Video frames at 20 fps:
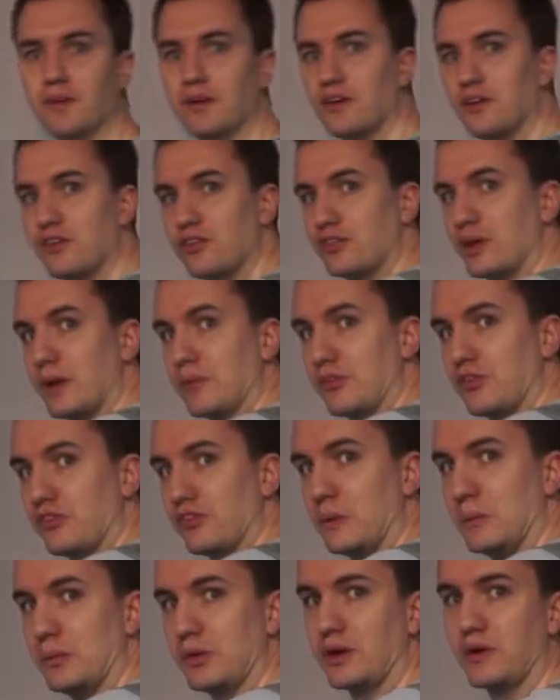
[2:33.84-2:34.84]
Straps are
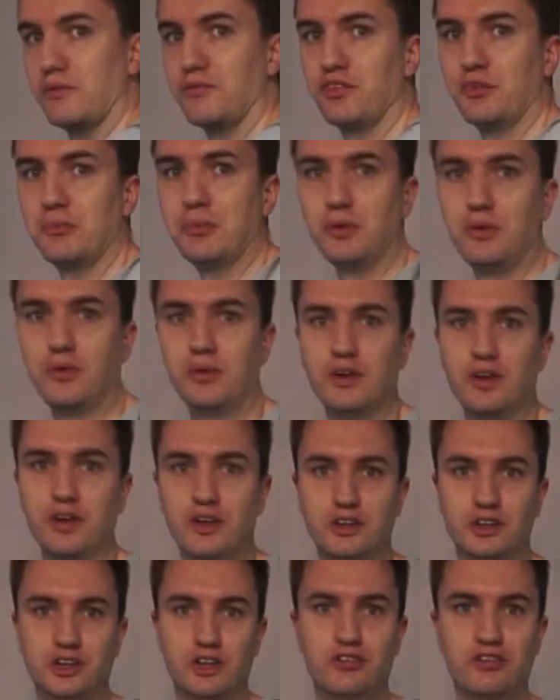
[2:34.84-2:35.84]
super comfortable,
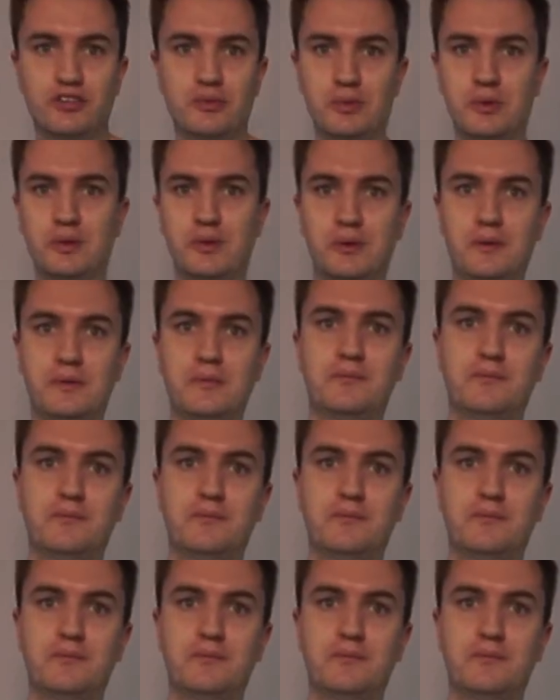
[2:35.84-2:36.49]
adjustable.